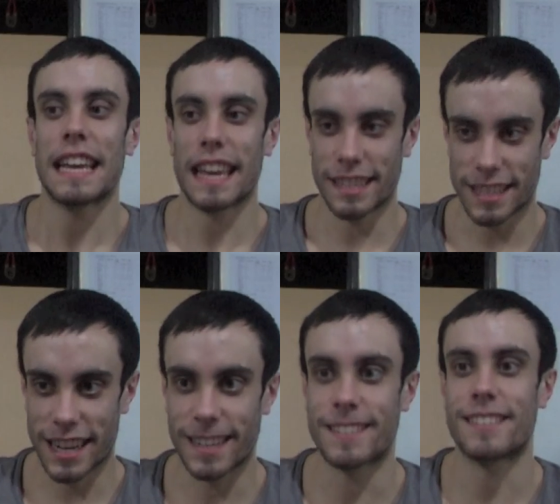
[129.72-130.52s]
Yes, it
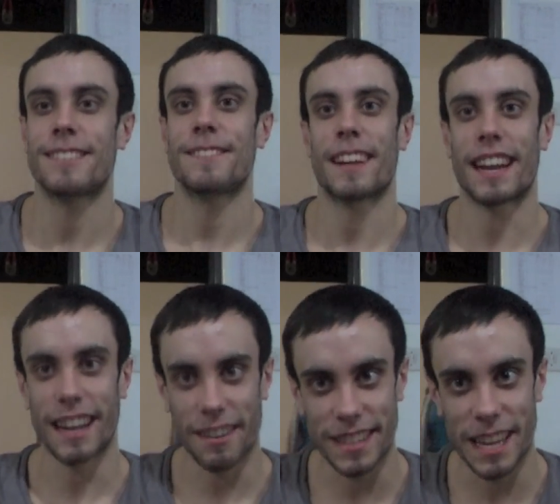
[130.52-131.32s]
is. And I
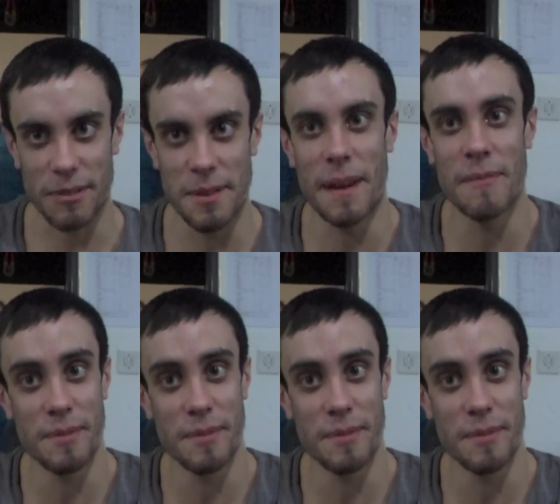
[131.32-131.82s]
have to keep running.